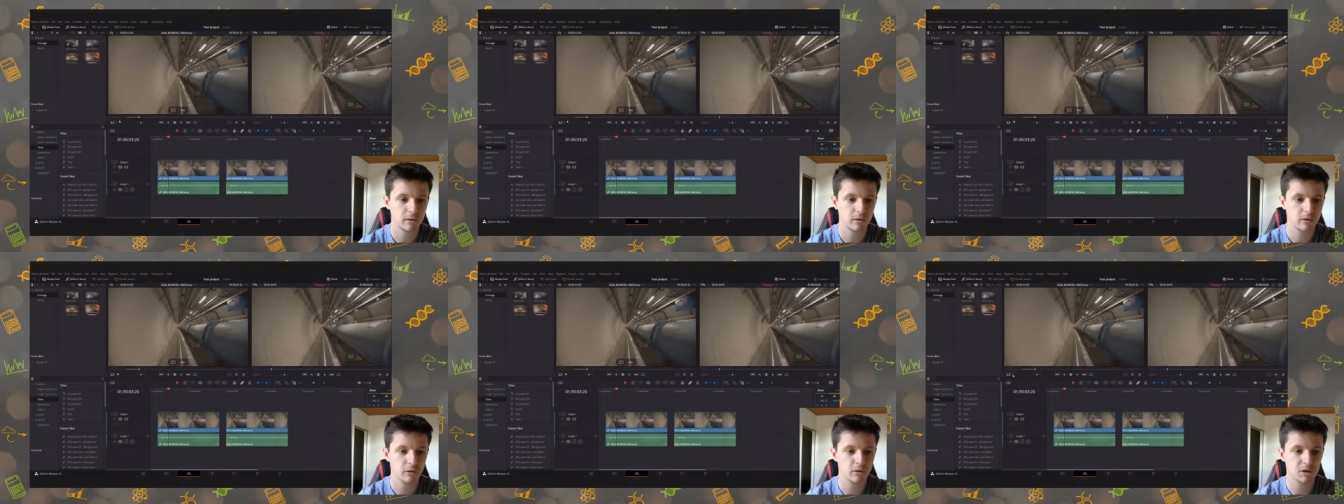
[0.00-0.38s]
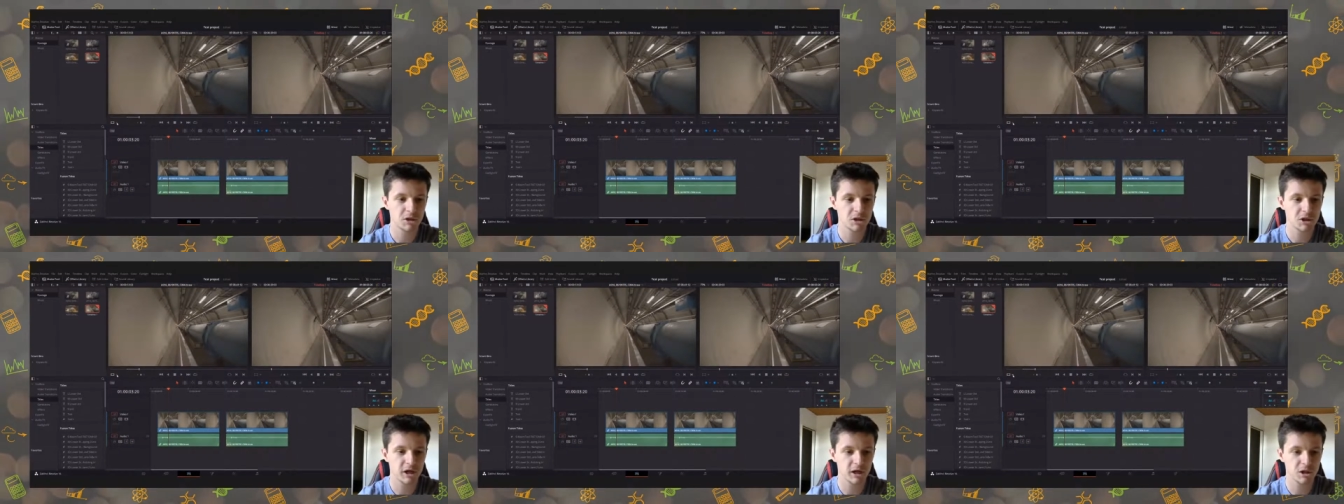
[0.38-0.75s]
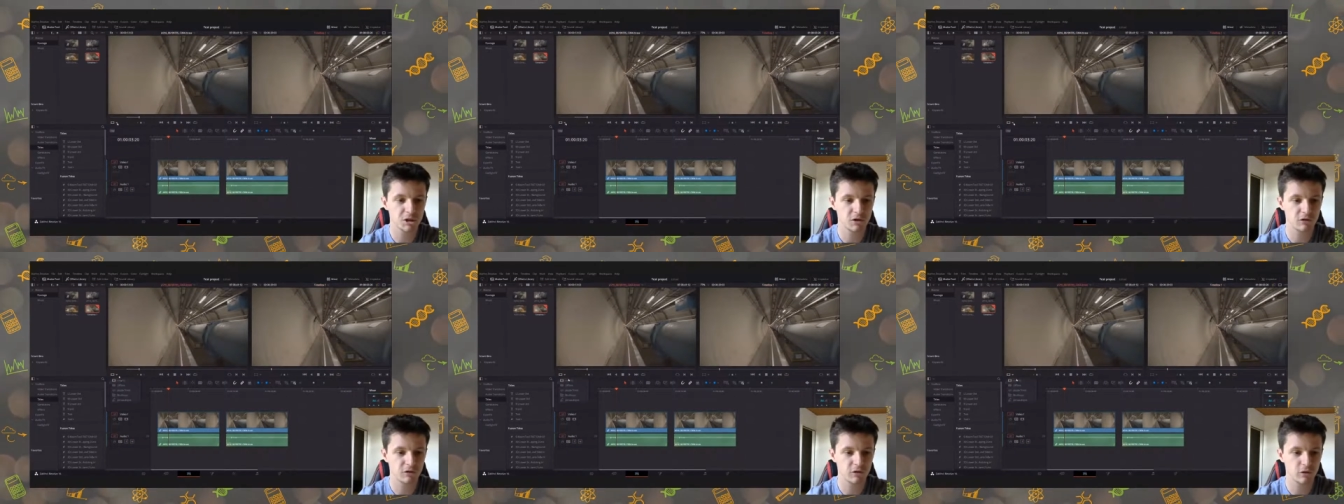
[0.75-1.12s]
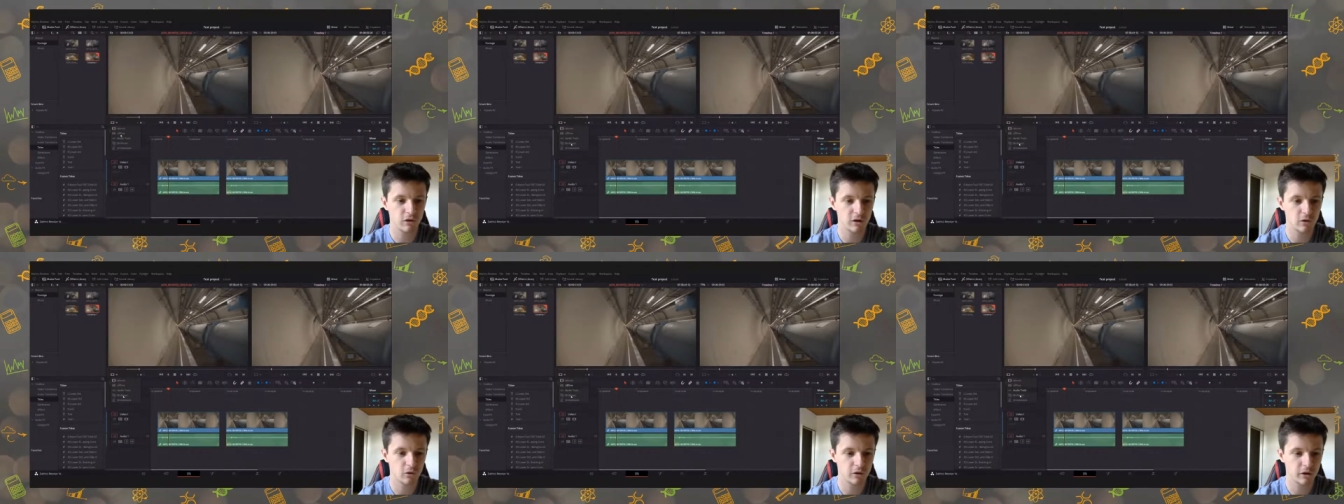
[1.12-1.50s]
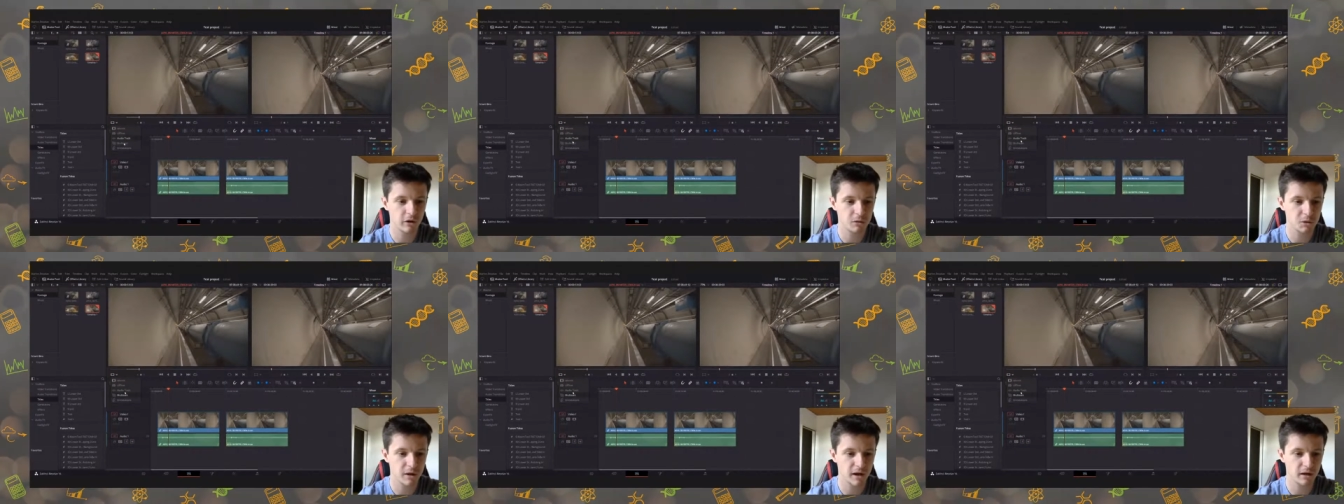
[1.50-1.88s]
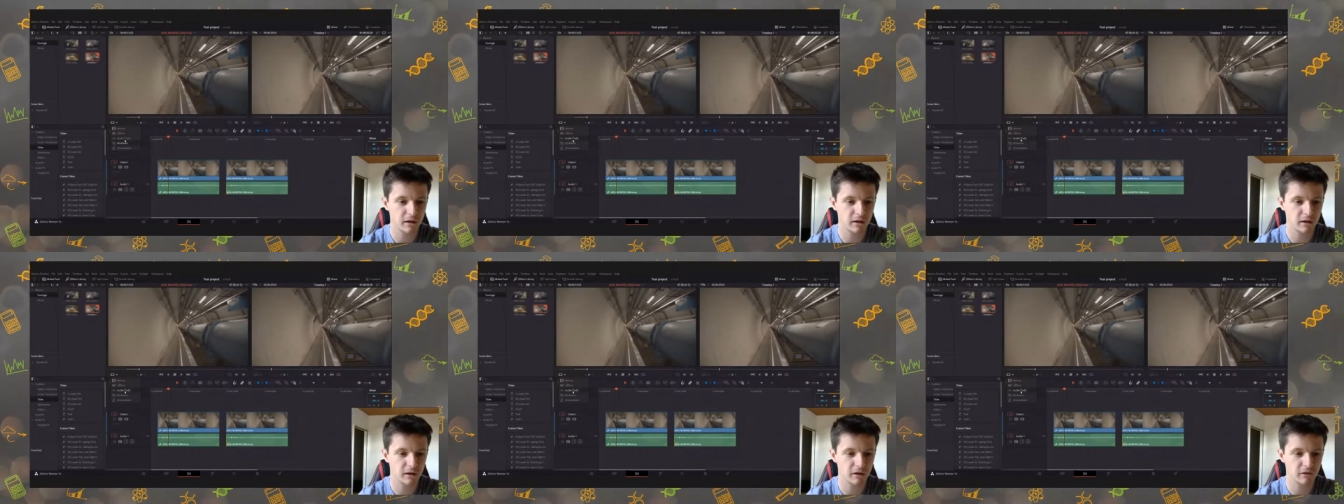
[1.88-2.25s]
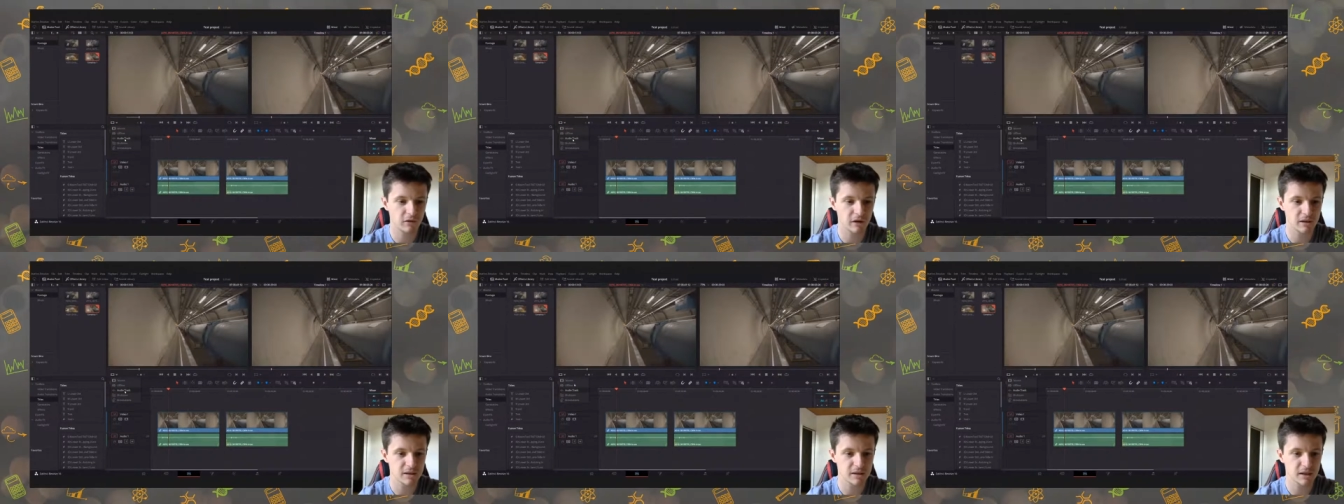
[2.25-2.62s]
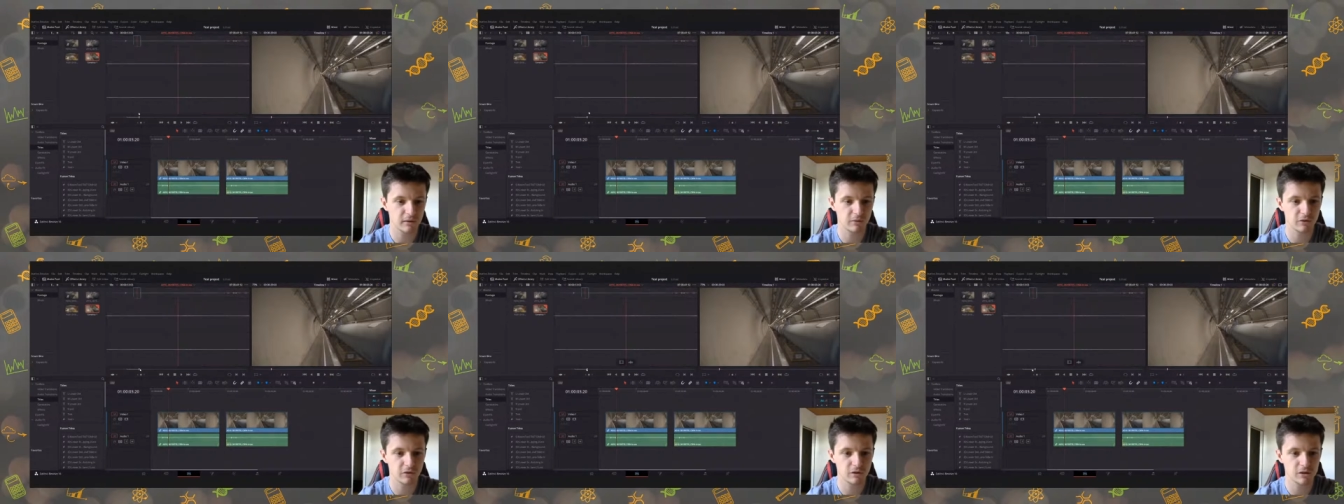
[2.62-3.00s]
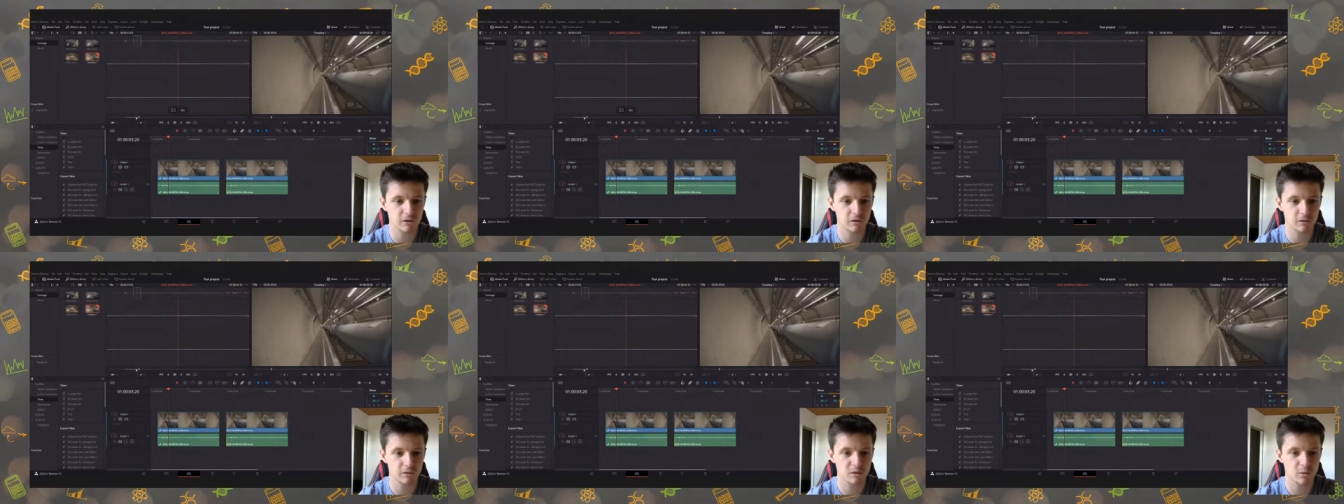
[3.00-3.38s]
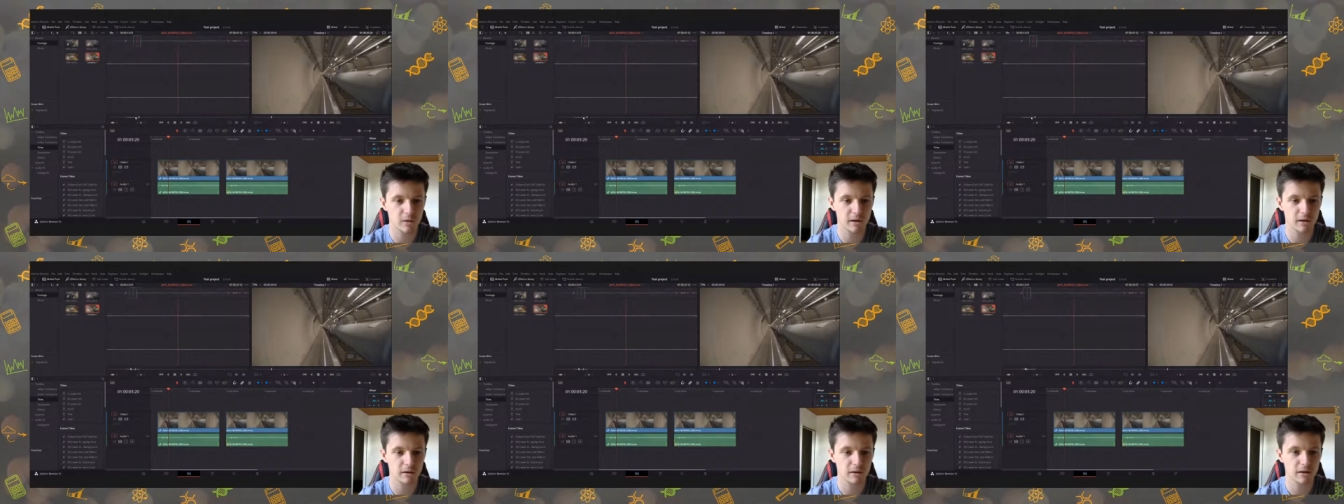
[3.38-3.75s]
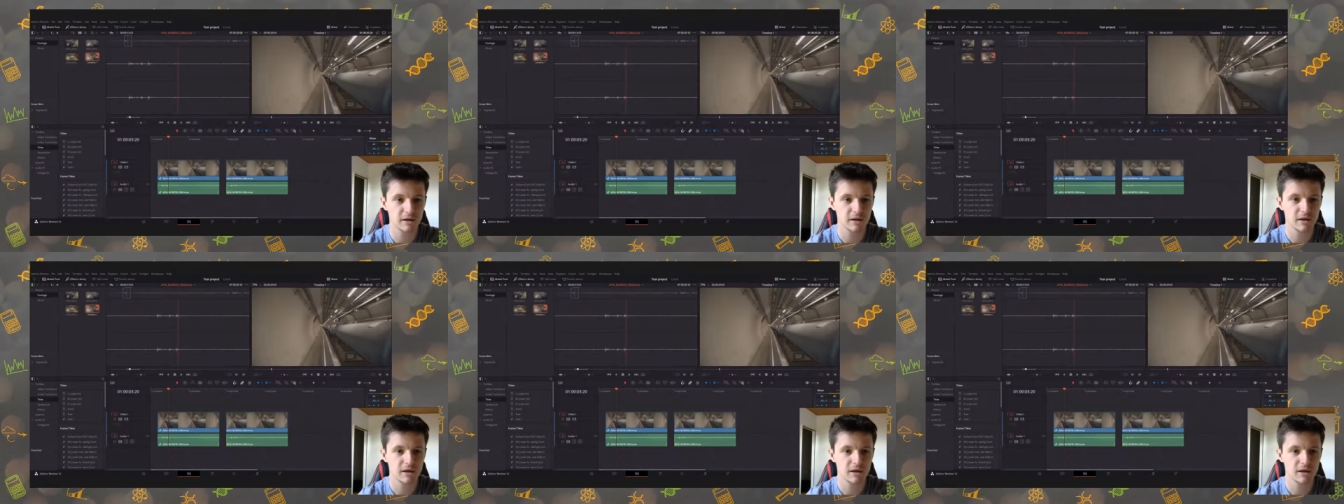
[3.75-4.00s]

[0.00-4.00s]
You can change to view the audio track if that's helpful to you as well.